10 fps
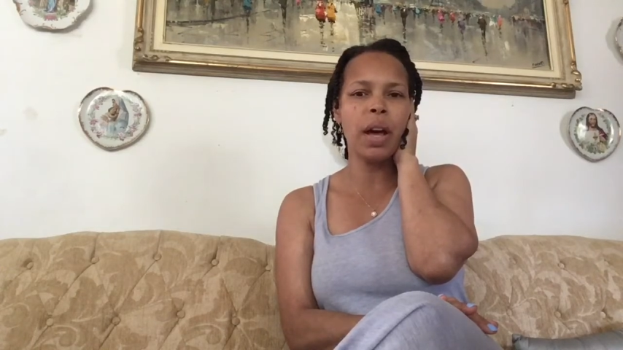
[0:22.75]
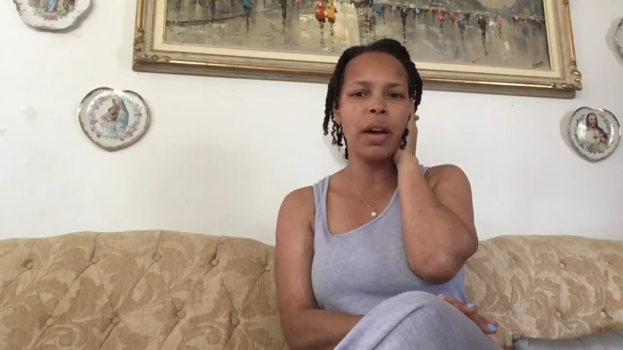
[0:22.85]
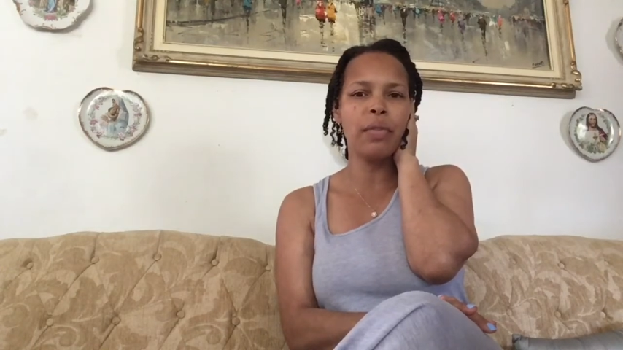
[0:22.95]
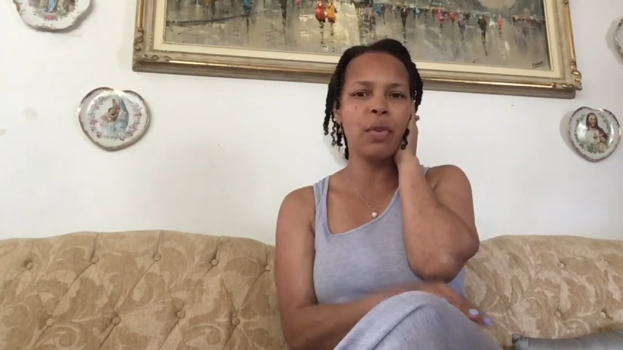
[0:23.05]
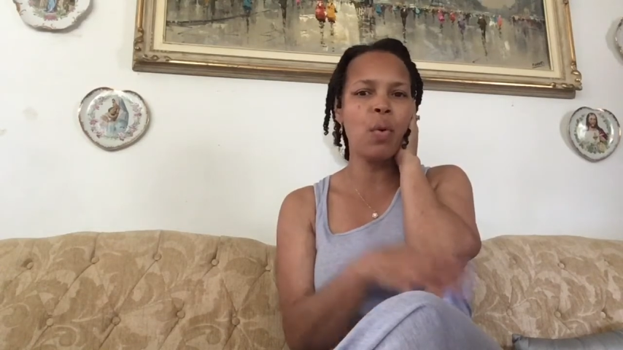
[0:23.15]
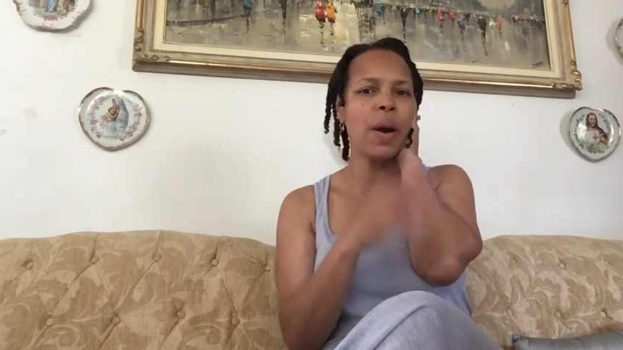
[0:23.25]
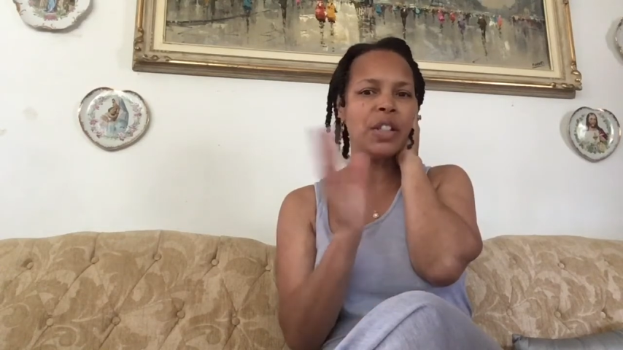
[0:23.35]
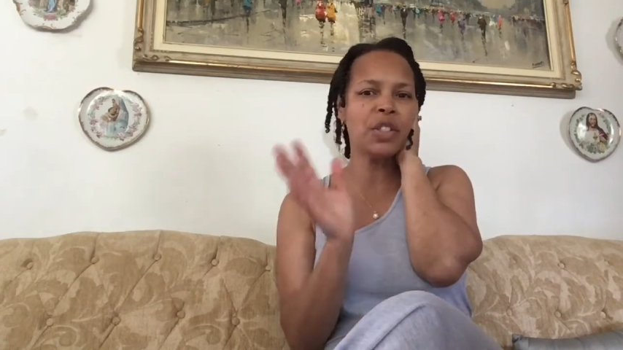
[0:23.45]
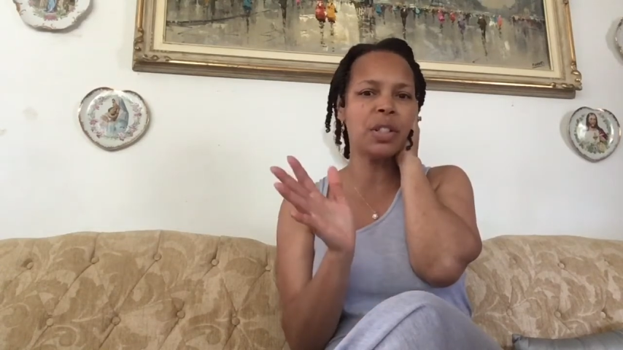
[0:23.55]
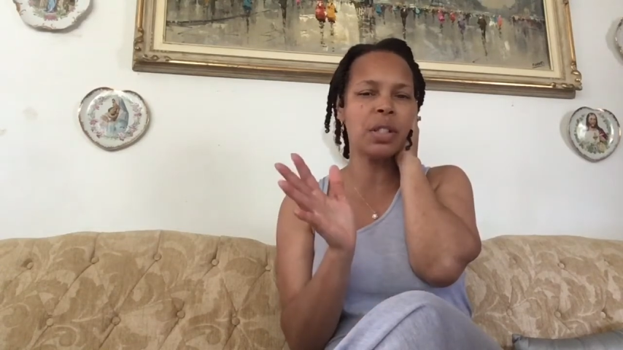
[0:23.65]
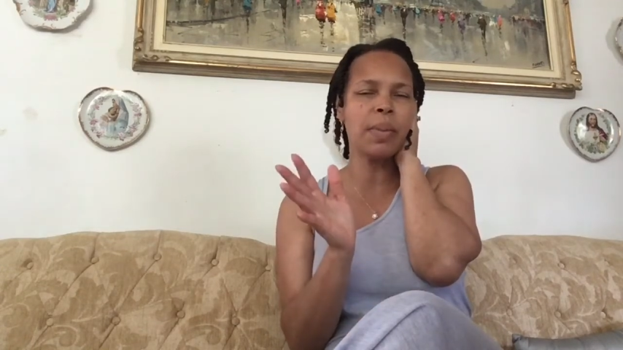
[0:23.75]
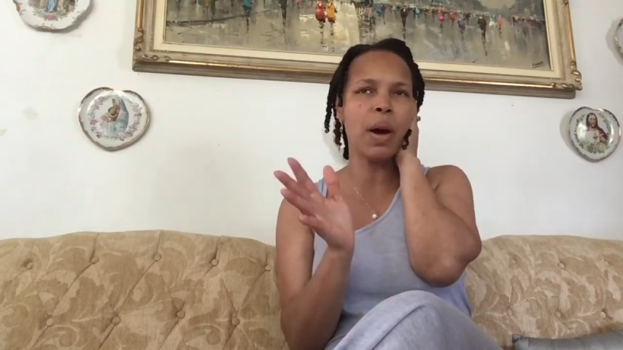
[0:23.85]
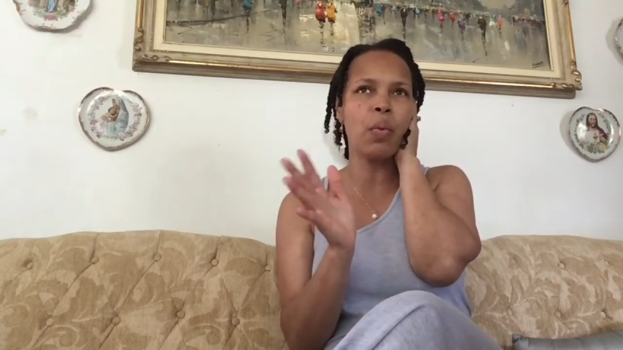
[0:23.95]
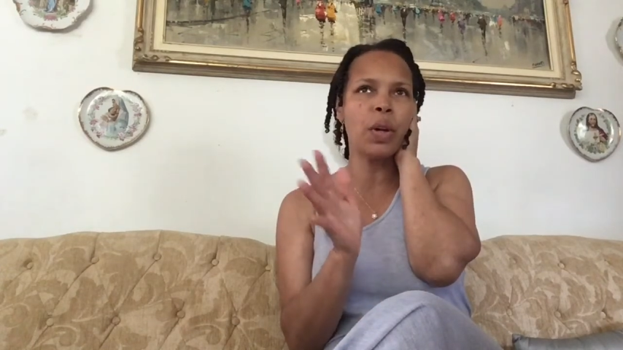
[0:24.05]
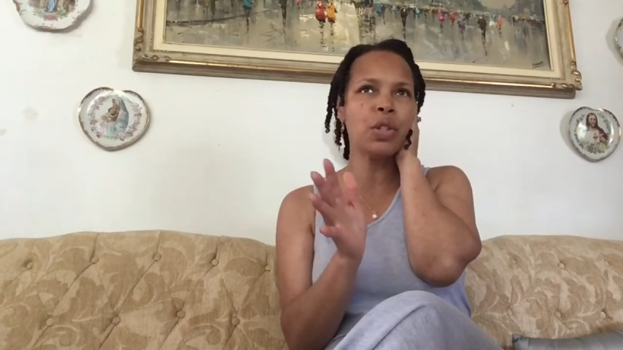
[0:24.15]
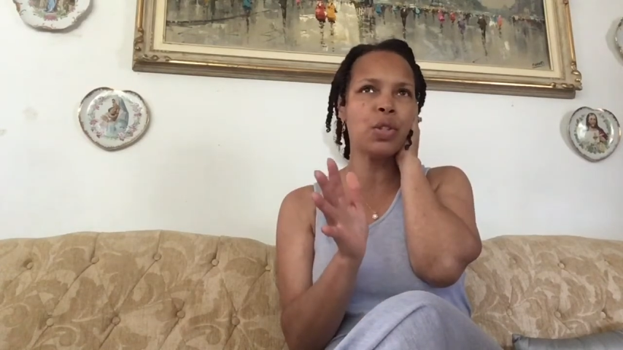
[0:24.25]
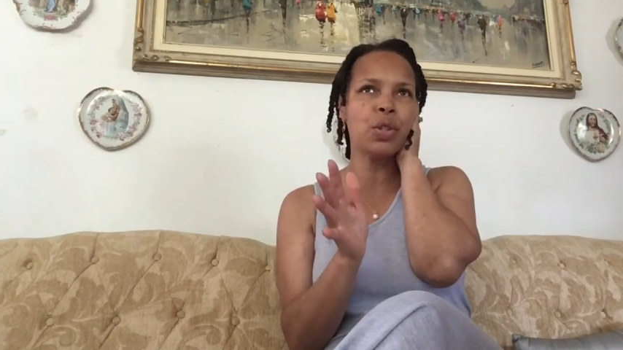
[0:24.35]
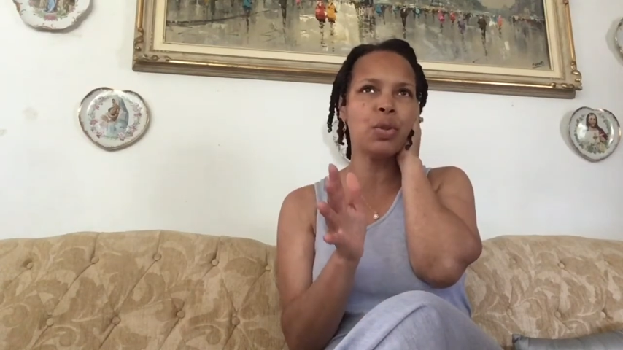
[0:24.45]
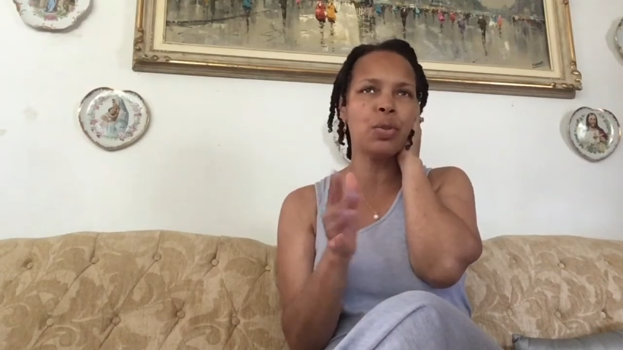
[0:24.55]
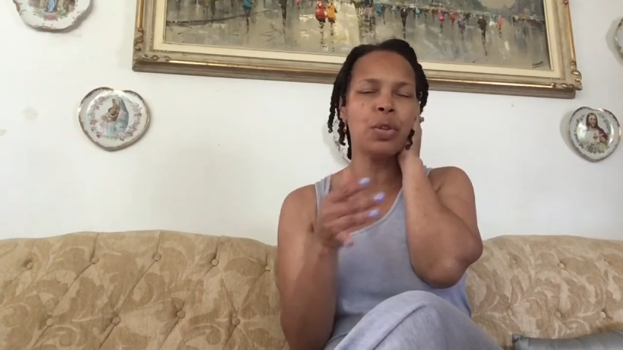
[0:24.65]
have questions about what to
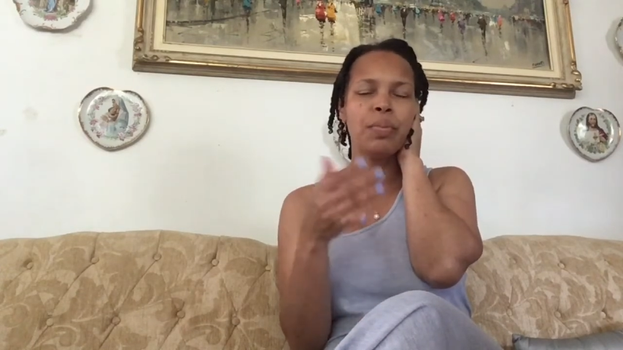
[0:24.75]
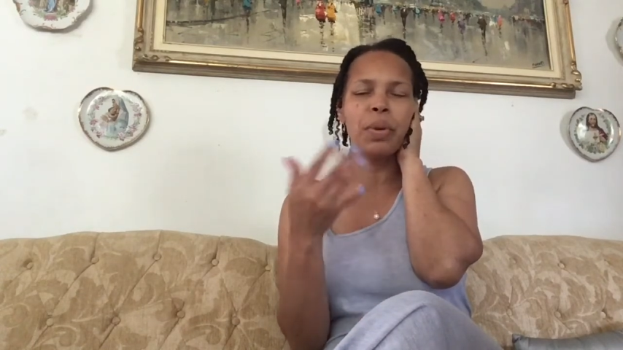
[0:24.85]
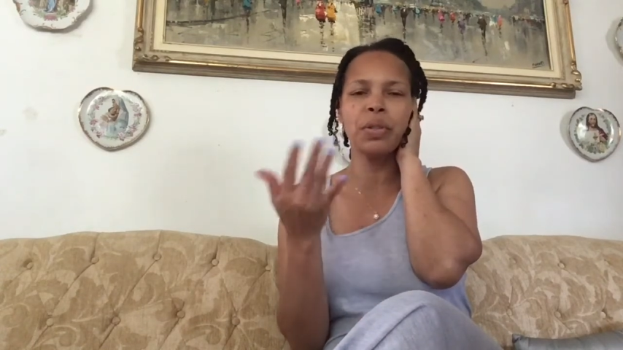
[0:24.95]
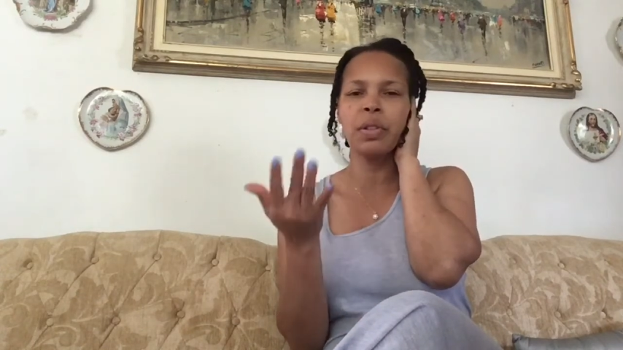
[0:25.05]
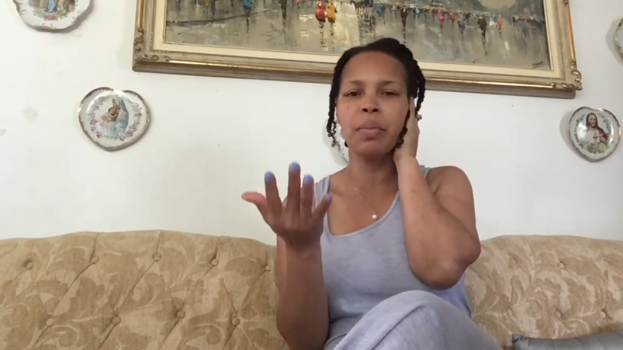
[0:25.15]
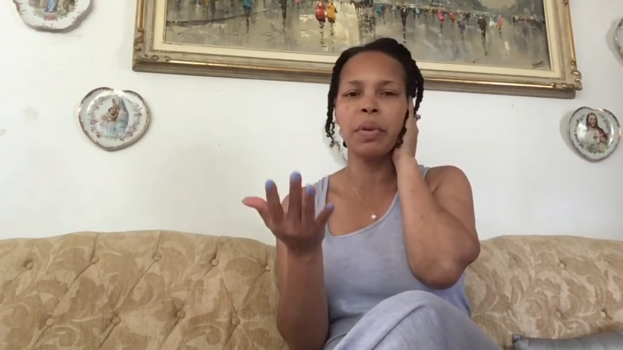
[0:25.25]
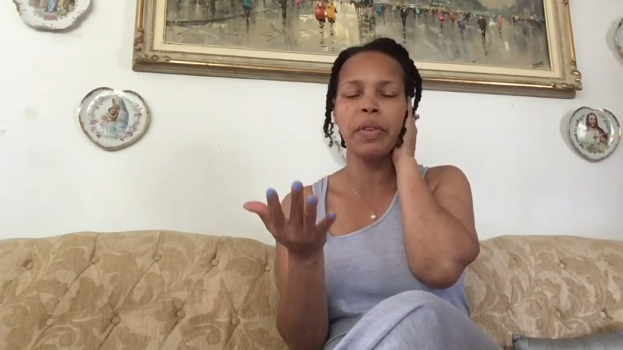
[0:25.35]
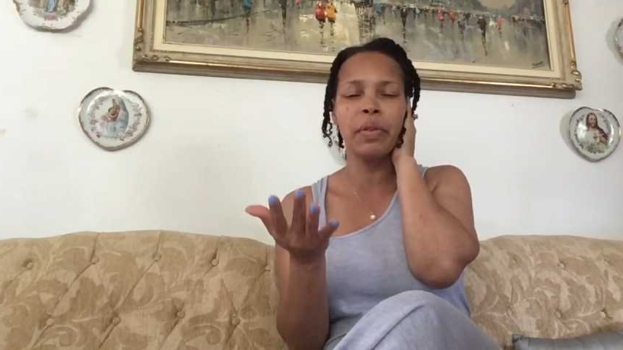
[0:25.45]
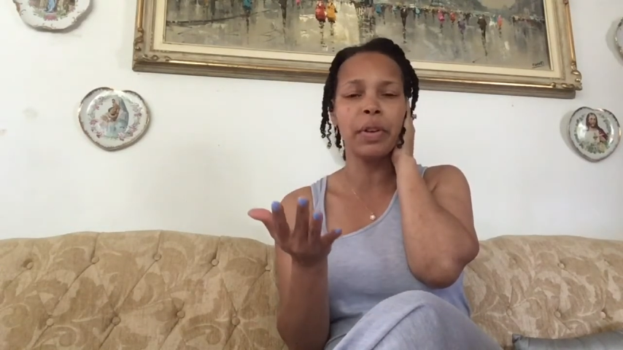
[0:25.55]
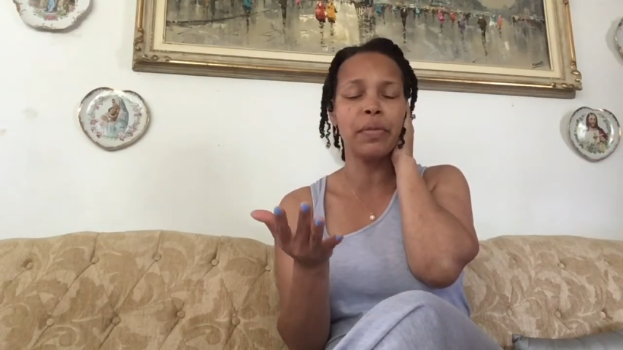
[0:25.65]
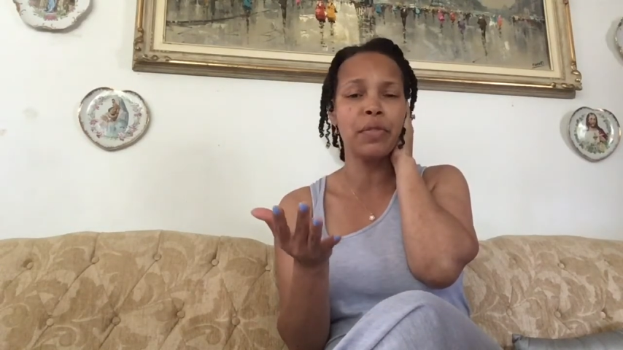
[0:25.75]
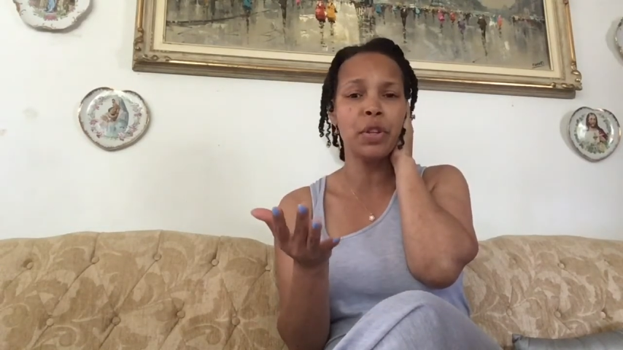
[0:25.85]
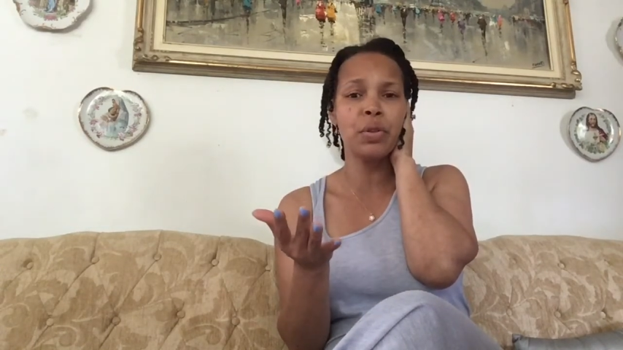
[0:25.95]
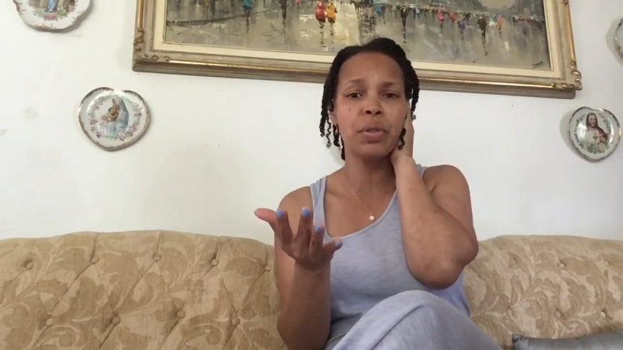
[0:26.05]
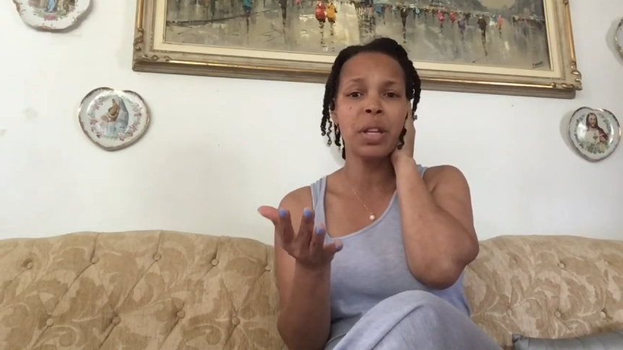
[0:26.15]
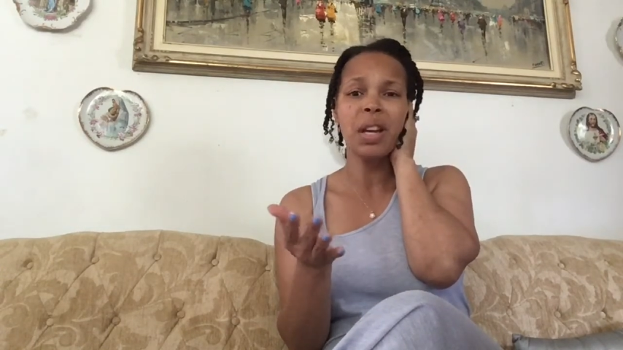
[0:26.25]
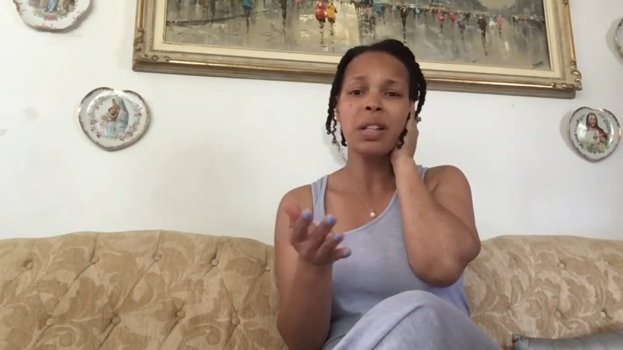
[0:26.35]
do. Most of them are very confused.